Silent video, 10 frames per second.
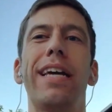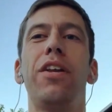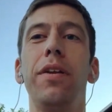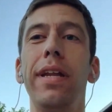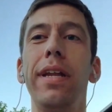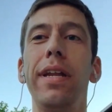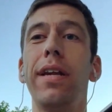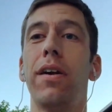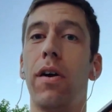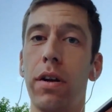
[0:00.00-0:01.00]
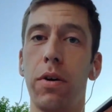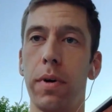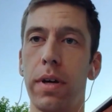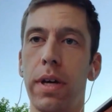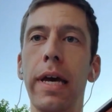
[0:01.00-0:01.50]
And you need an
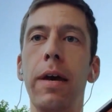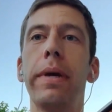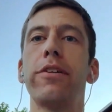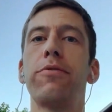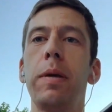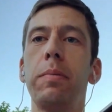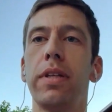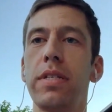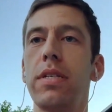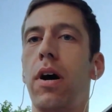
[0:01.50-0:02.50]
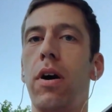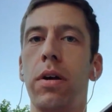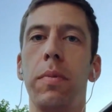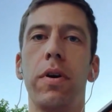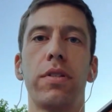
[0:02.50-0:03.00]
audiobook because people listen to
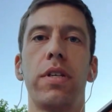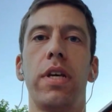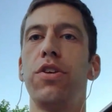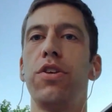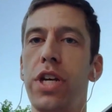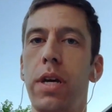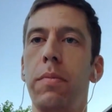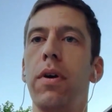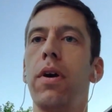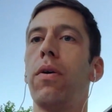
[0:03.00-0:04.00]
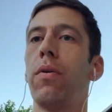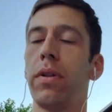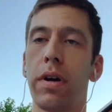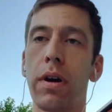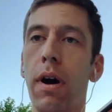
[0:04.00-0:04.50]
audiobooks in the gym or in
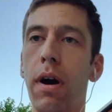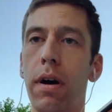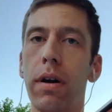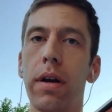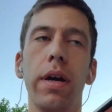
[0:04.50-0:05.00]
the car.